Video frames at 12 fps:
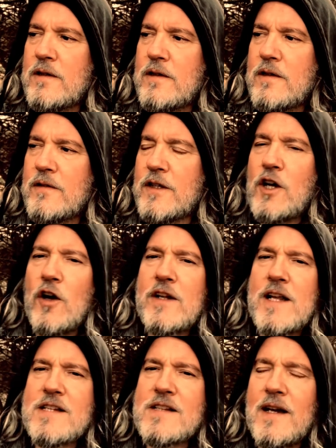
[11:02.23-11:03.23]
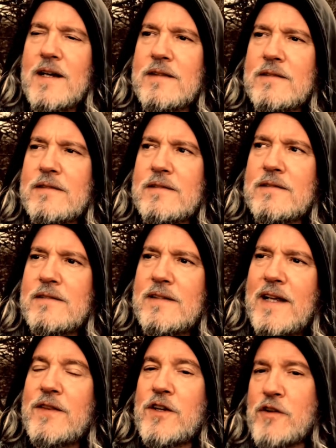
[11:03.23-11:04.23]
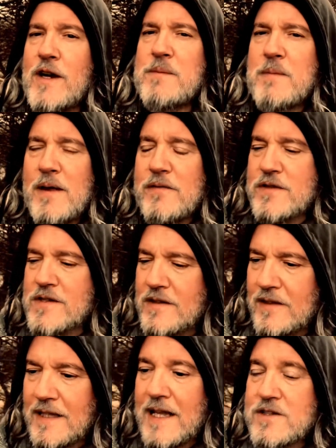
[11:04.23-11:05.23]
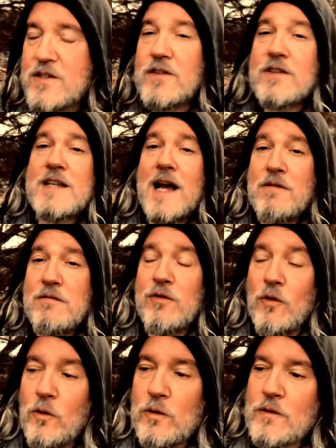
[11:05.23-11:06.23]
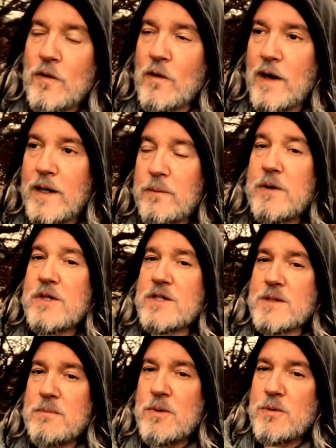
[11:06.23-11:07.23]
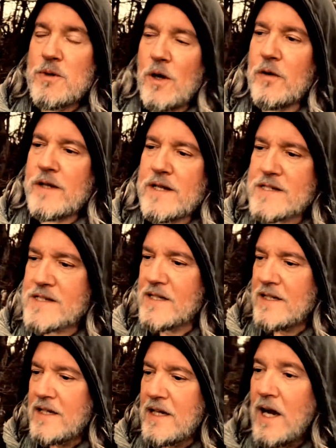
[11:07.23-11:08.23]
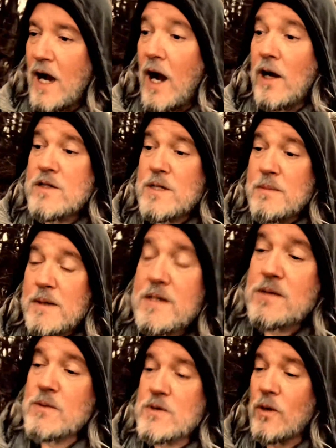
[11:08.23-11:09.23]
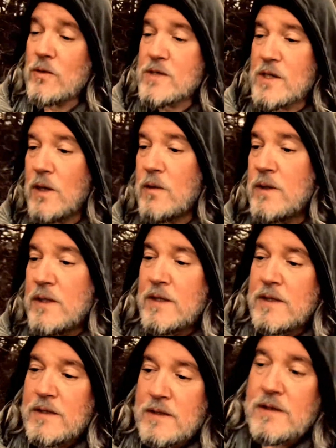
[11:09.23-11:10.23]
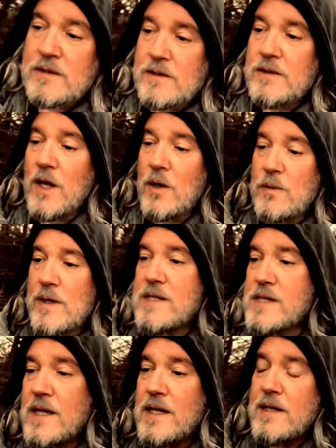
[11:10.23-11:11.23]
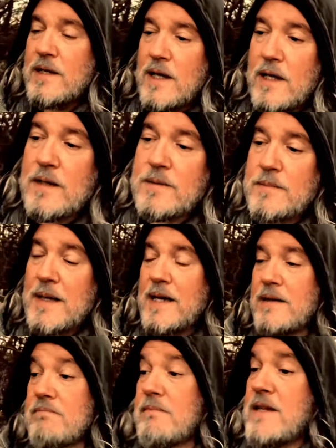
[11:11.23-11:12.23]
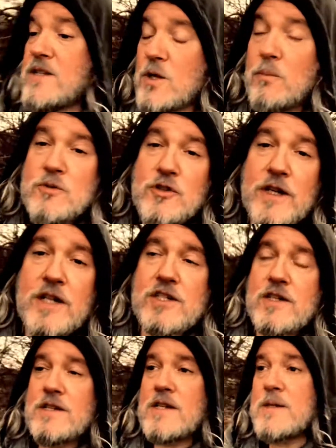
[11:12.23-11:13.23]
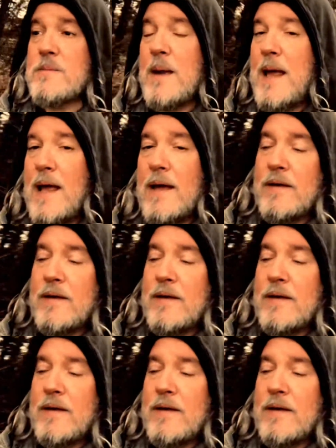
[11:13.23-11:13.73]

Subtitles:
the goddess that in the Greek myths led to the downfall of Orion, which is a moon goddess. Artemis was also known as in some traditions, as a bear.